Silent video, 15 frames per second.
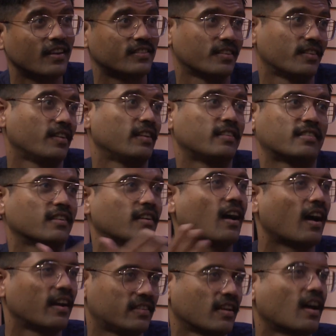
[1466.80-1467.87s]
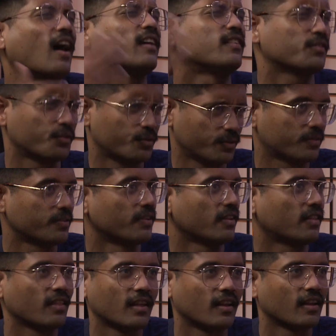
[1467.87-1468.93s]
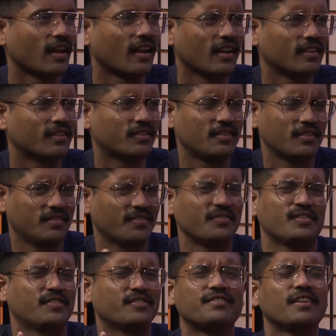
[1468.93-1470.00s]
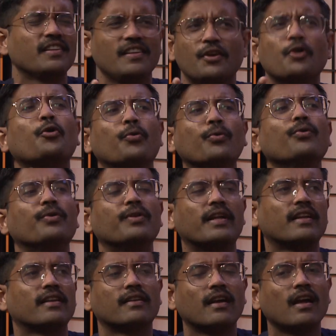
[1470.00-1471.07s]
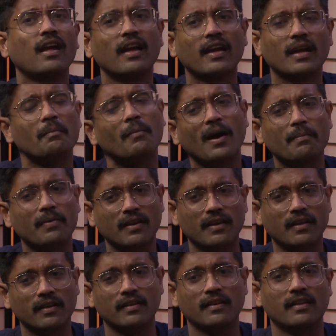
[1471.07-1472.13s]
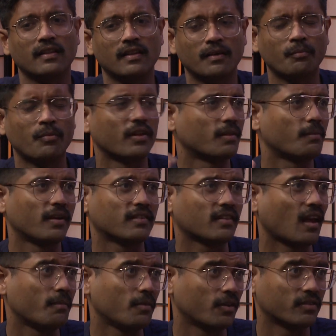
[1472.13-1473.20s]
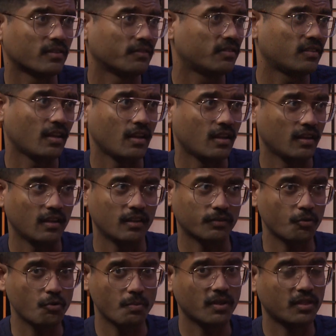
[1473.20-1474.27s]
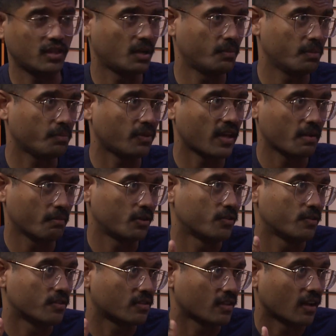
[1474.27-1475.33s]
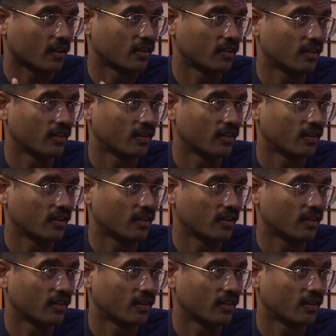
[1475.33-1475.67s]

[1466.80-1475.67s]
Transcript: So it's a high school sort of thing, and it just was really cool. And in my opinion, one of the best cameos I've seen is Uma Thurman playing Medusa.